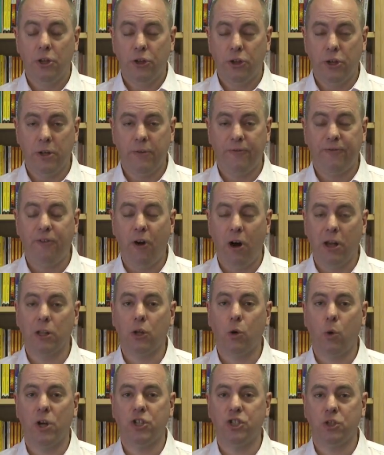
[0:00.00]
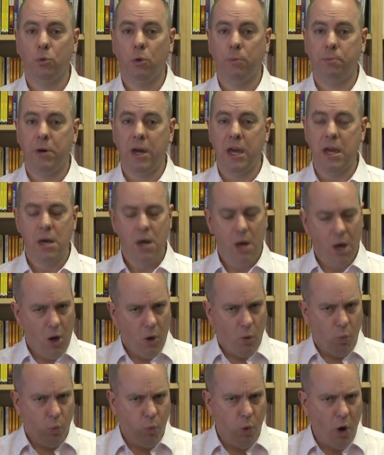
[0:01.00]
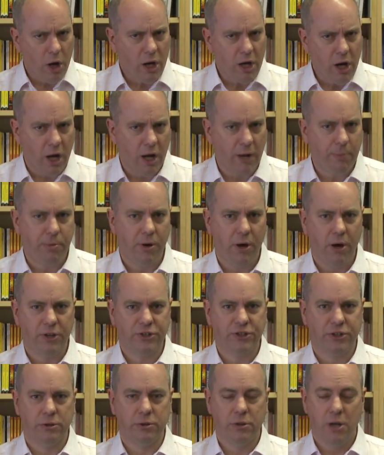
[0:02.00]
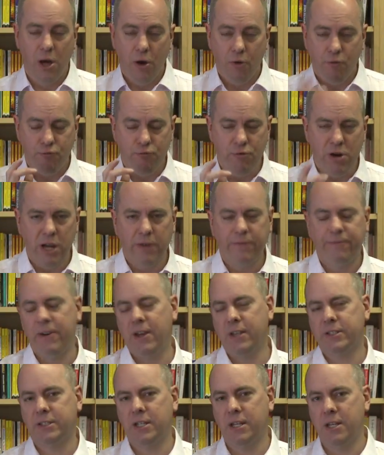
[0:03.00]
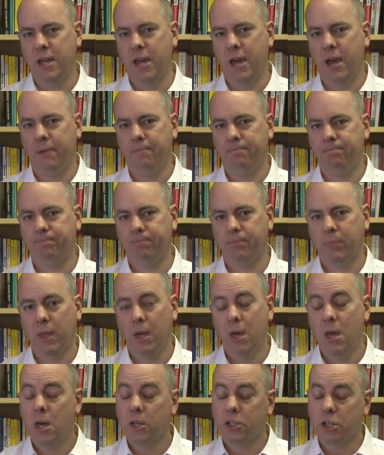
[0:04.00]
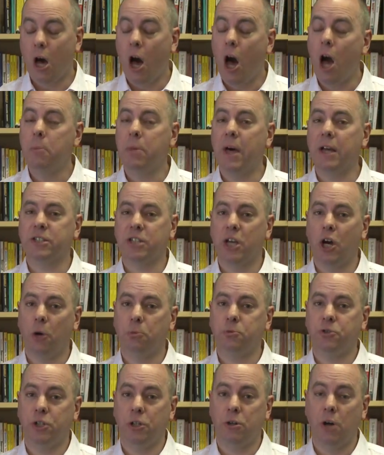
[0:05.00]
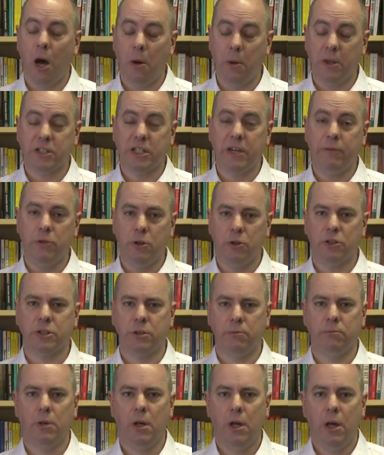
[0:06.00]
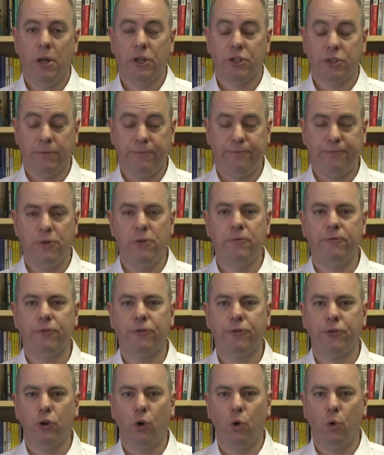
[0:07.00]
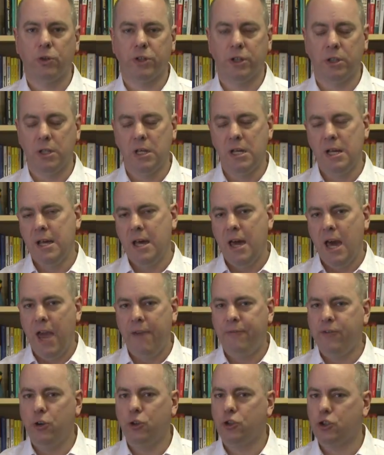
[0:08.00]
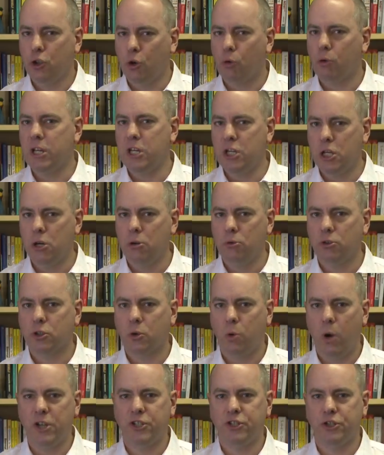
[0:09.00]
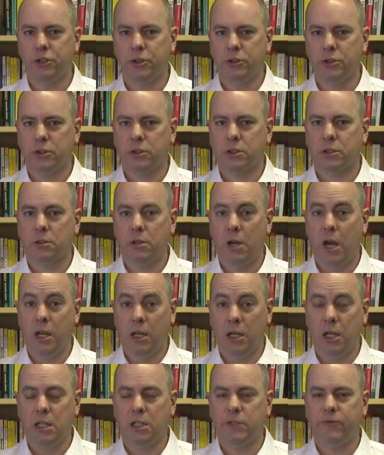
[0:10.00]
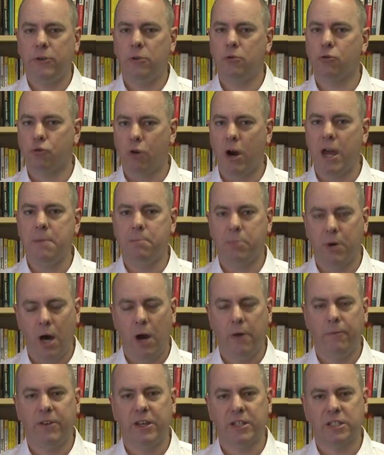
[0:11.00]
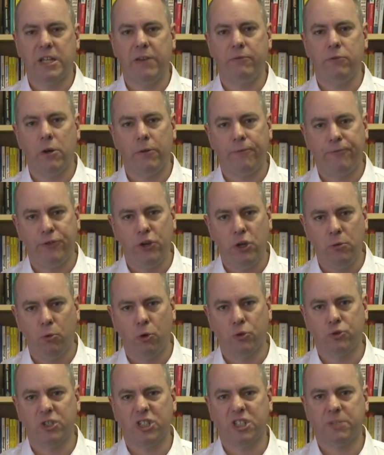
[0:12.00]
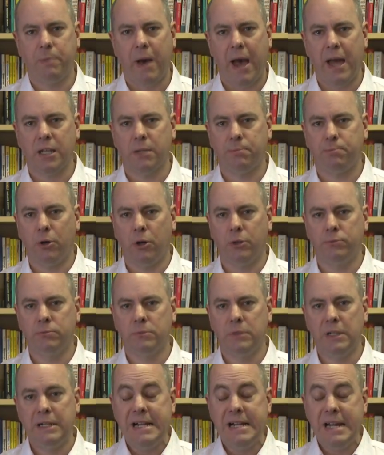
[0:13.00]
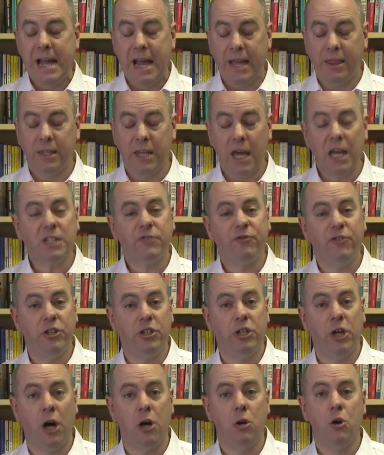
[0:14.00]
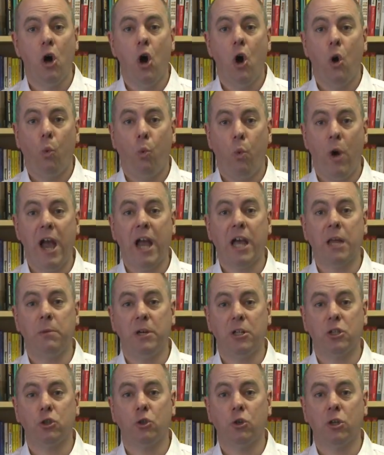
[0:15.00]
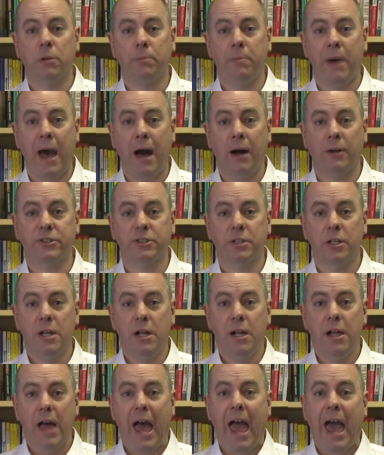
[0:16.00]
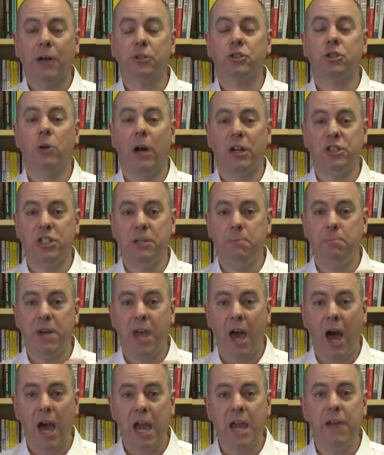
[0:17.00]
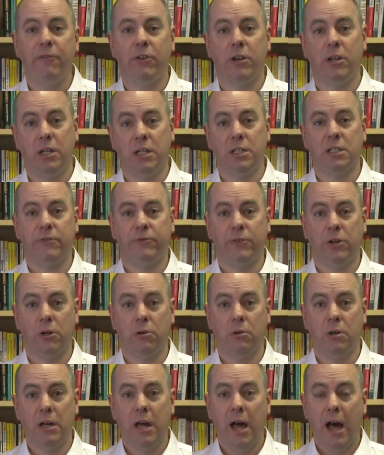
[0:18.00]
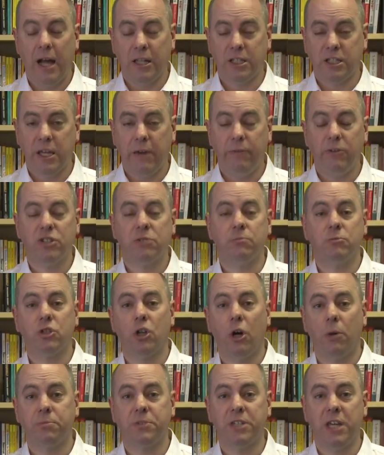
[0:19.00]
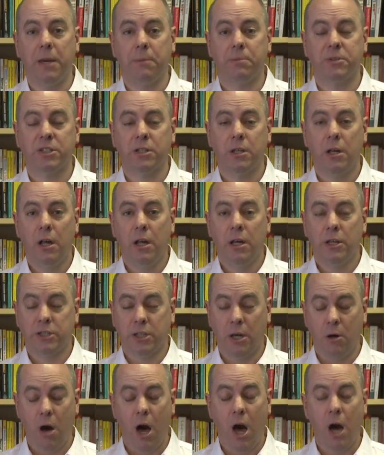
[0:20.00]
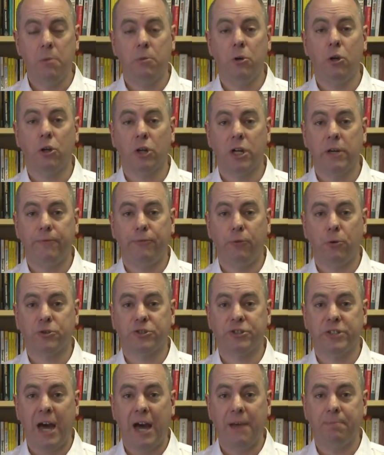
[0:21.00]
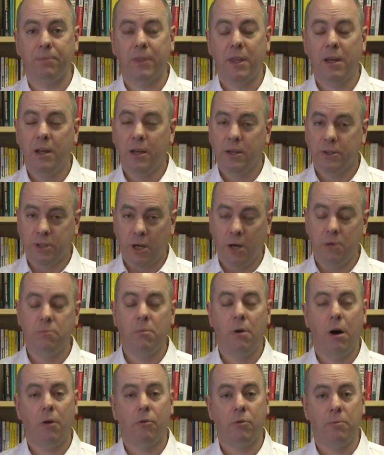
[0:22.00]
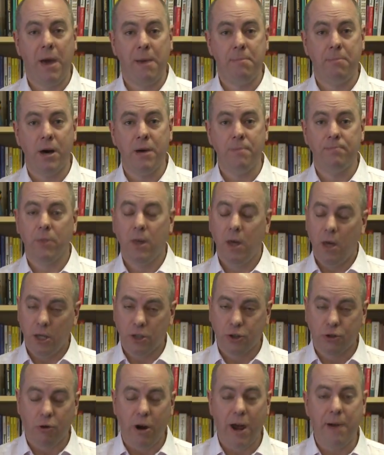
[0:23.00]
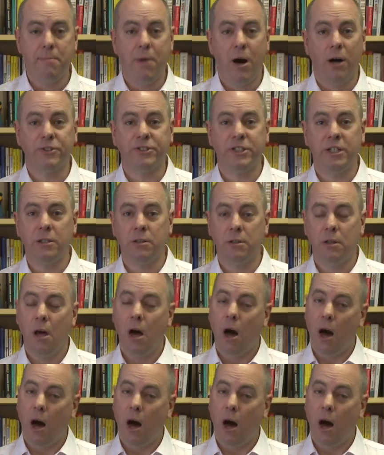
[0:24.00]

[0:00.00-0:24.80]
The final question would be, what kind of person really fits in here? So I hope that's helped you. I hope that's given you some food for thought. And if you do already use questions in an interview, great, but hopefully that's given you a few more to expand upon. In the next video, we're going to be talking about how to actually behave in an interview and to give you some top tips. So I hope you're looking forward to that. So remember, it's Graham Martin.